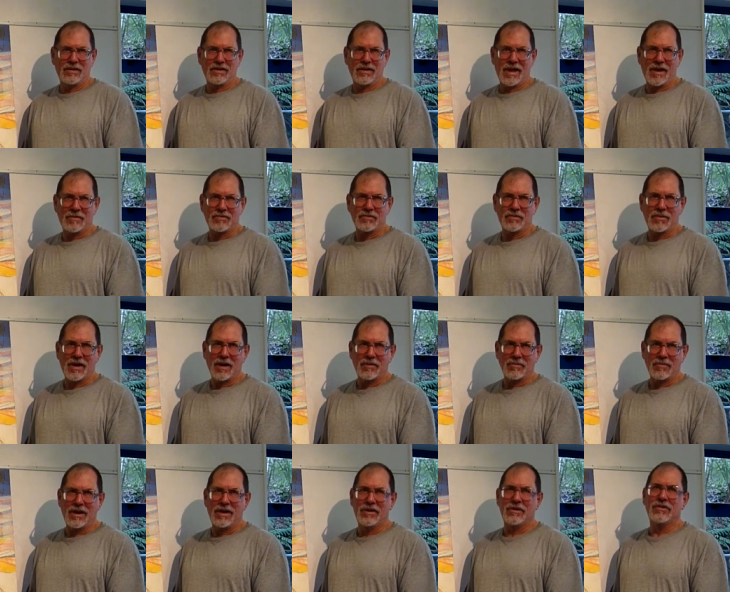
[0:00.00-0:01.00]

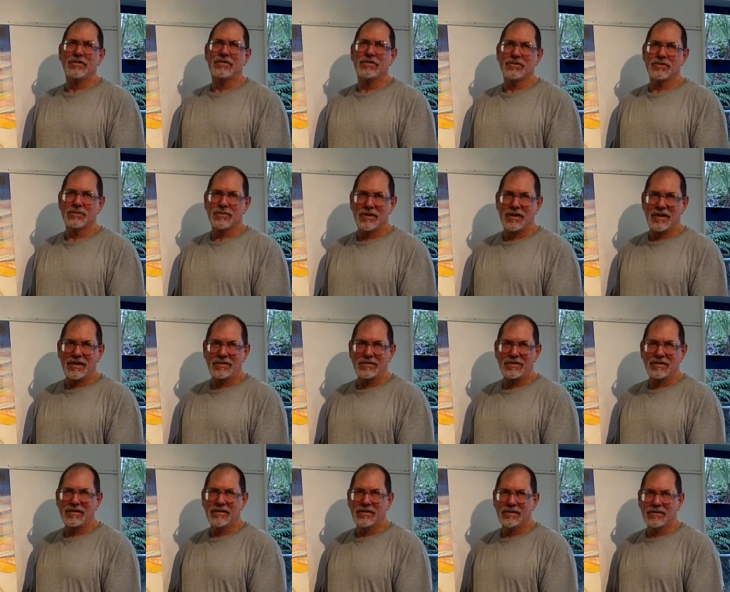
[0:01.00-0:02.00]
abstract painters as well.
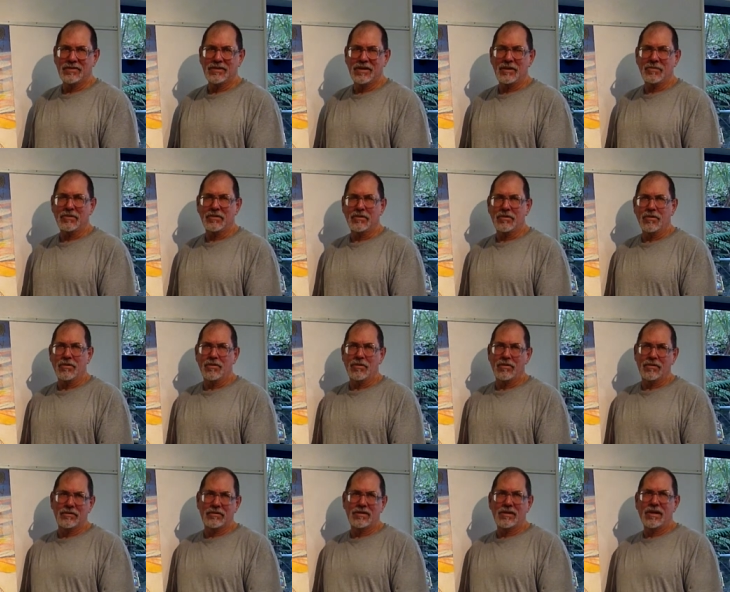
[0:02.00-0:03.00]
Stephen
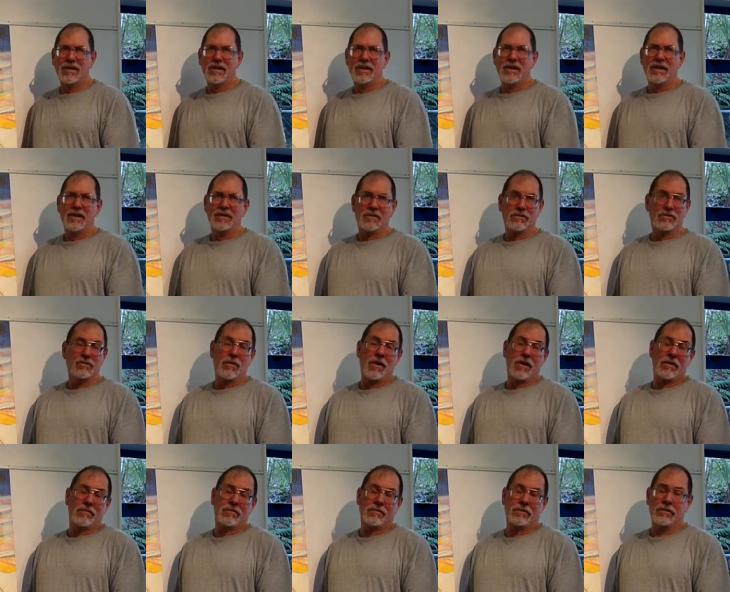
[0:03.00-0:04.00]
Gorham. There's
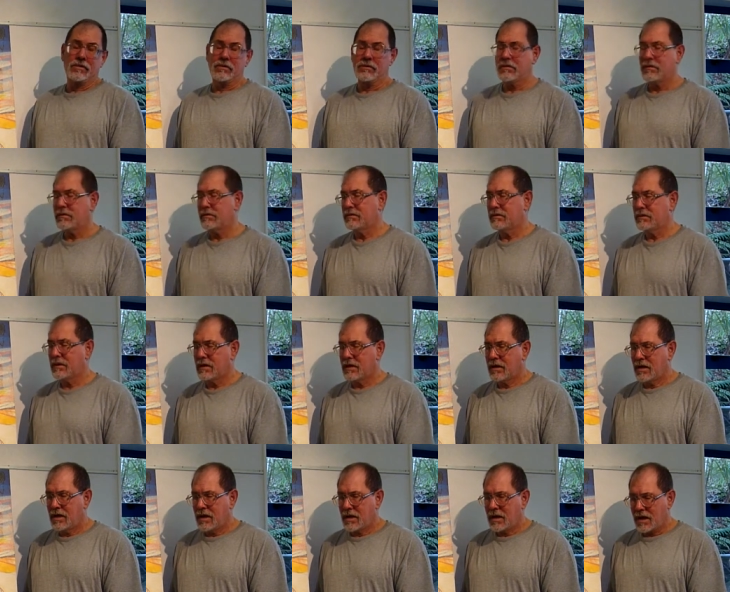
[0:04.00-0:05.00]
quite a few.
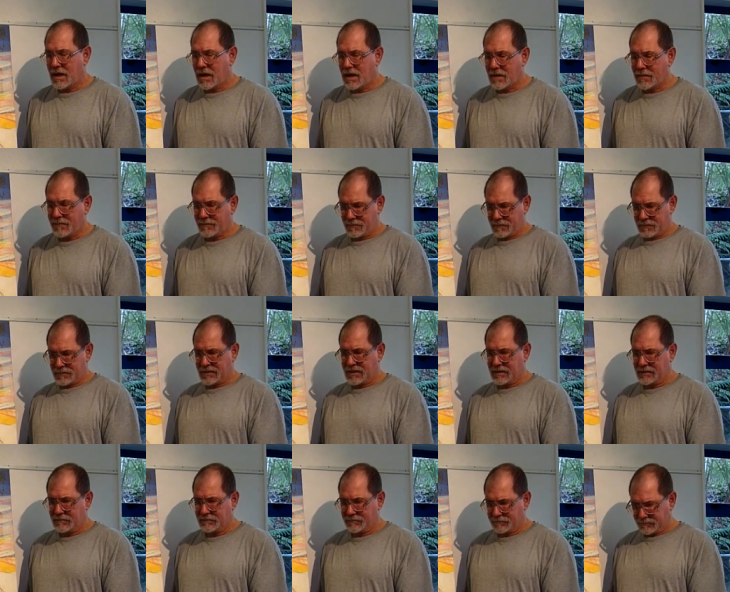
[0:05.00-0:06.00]

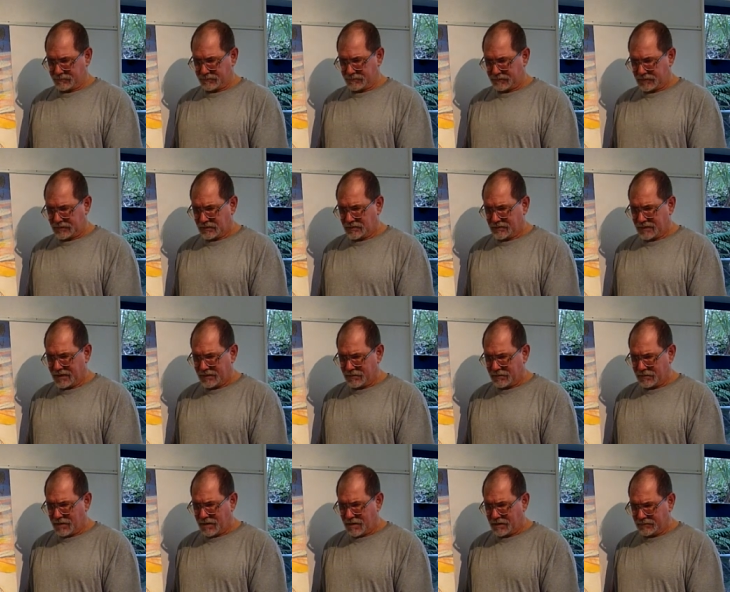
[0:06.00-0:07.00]
Then
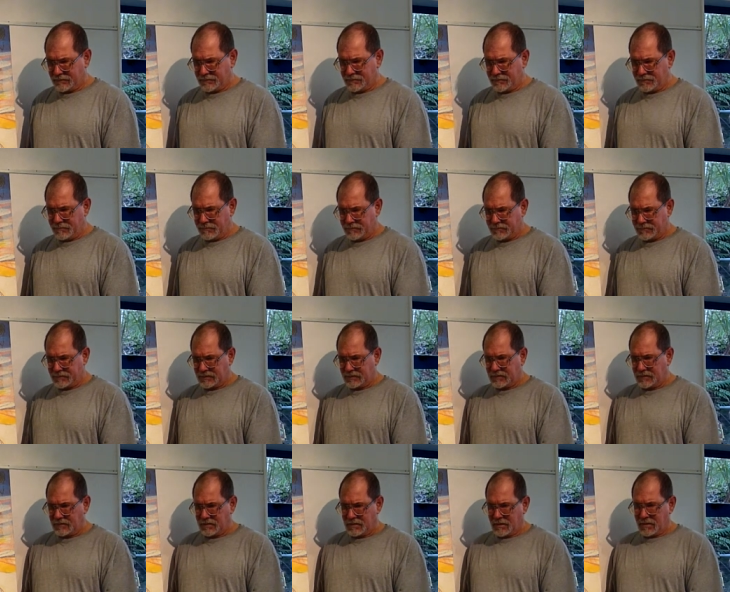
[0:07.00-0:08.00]
later on,
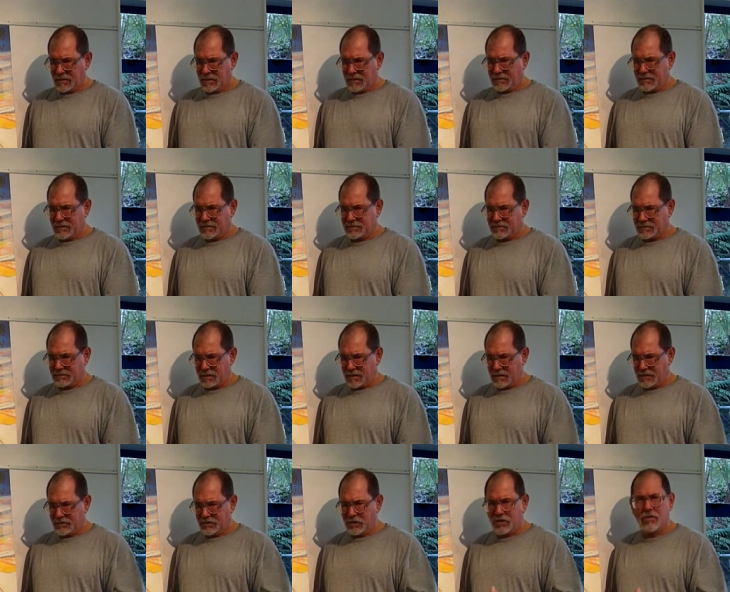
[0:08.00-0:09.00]
there's
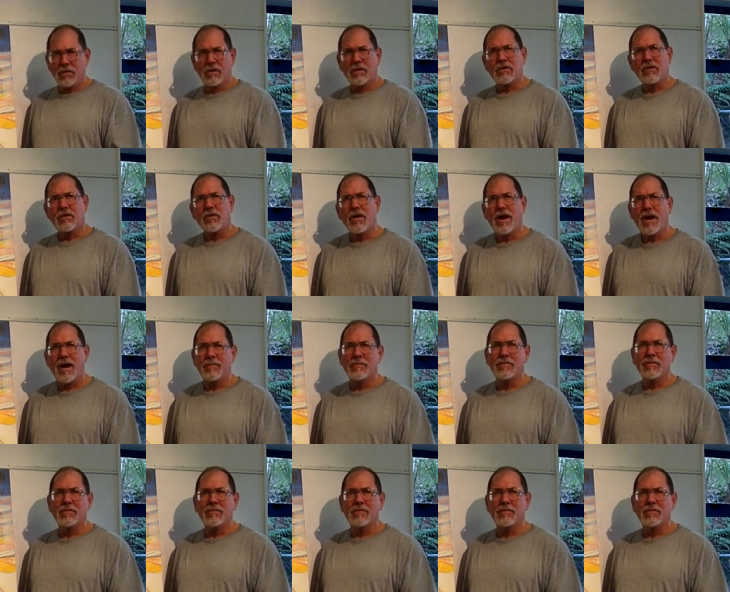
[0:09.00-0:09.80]
a newer crop